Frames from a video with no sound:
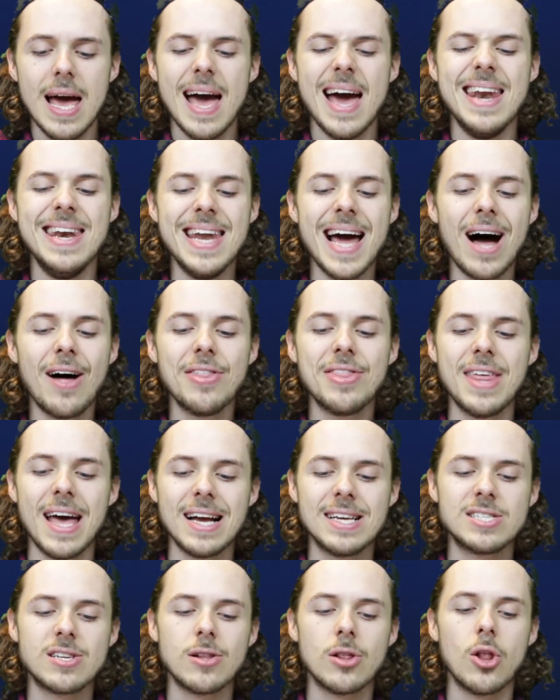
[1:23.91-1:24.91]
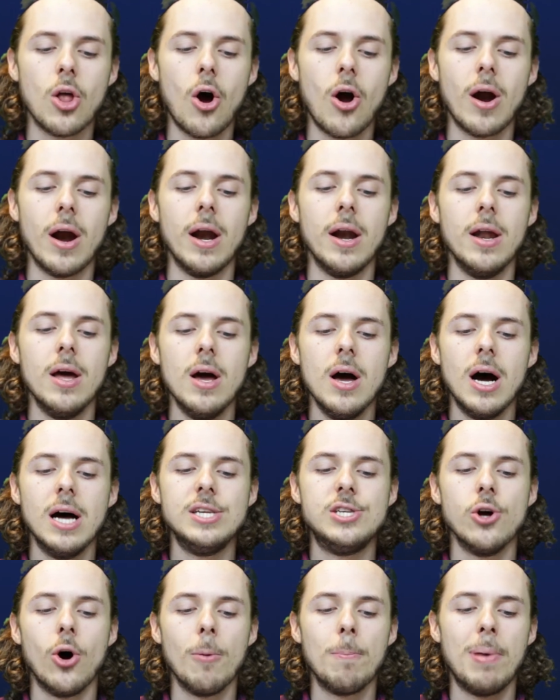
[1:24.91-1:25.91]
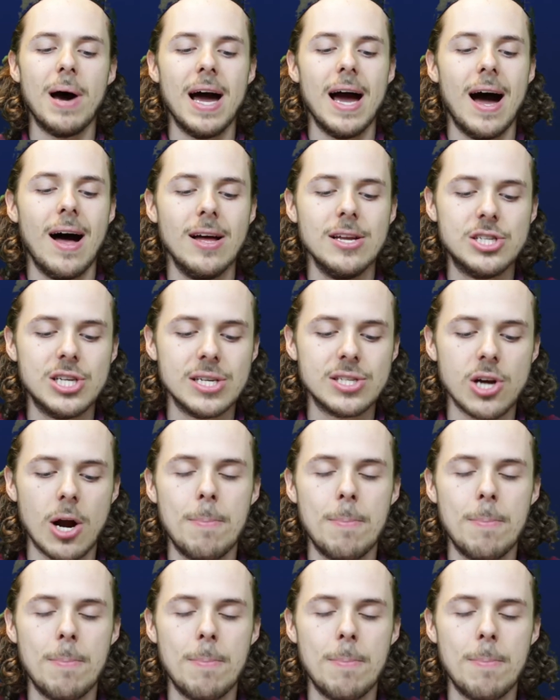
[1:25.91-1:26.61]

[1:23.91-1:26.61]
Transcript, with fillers: And now thanks to Lauren, adult biologists